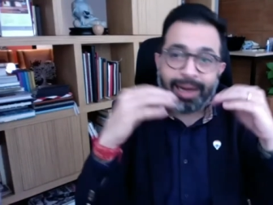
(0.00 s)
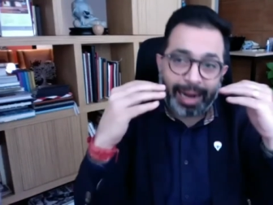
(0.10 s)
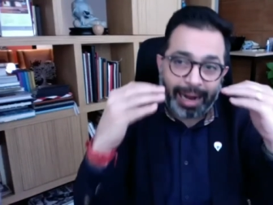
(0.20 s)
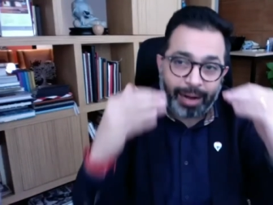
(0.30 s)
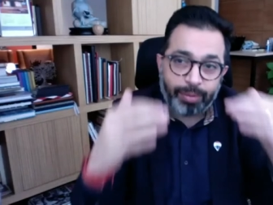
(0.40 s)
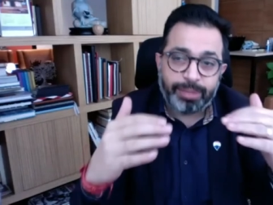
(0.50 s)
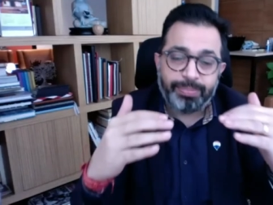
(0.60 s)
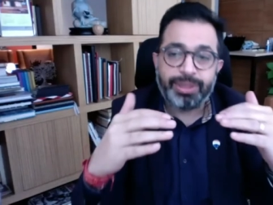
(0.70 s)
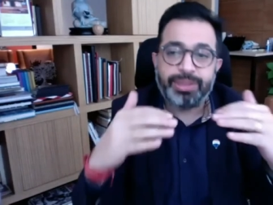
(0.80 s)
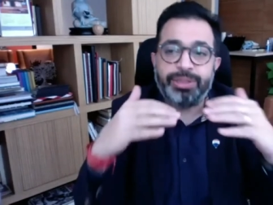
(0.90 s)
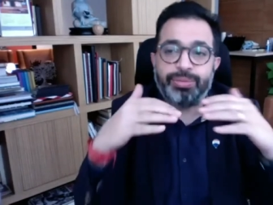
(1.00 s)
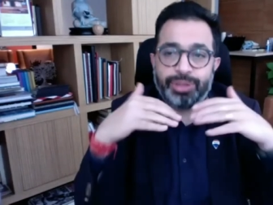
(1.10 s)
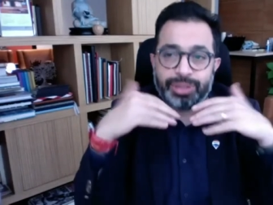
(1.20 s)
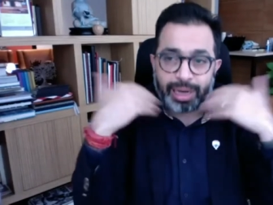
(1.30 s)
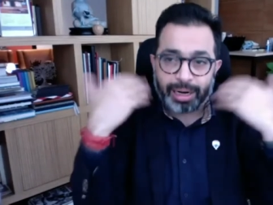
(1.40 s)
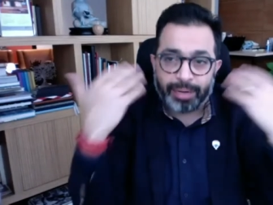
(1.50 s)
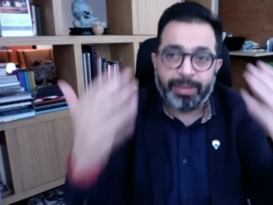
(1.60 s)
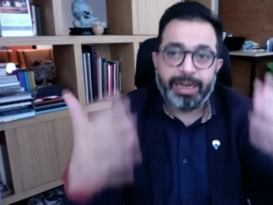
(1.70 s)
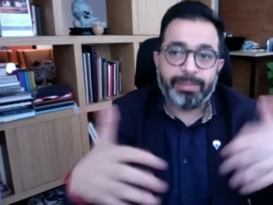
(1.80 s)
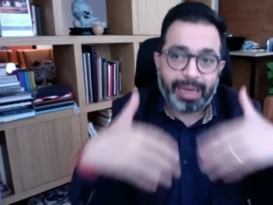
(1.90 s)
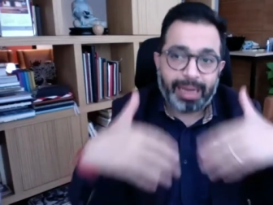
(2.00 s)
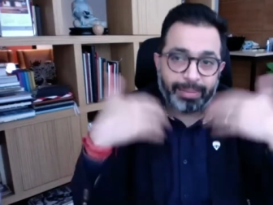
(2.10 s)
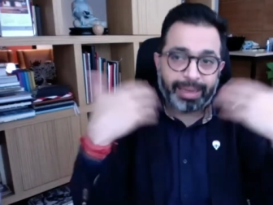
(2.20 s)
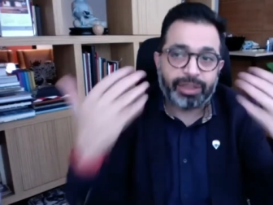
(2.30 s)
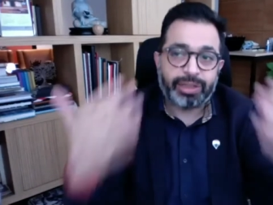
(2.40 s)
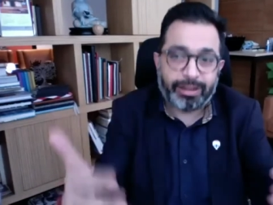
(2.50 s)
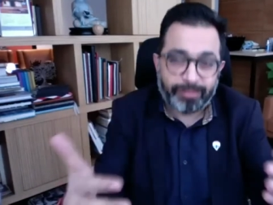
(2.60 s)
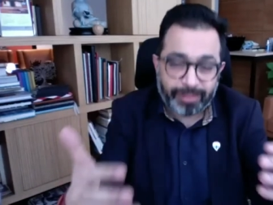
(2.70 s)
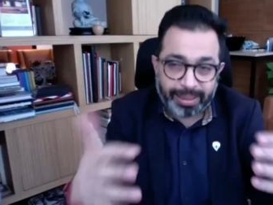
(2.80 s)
how the business would start multiplying by itself.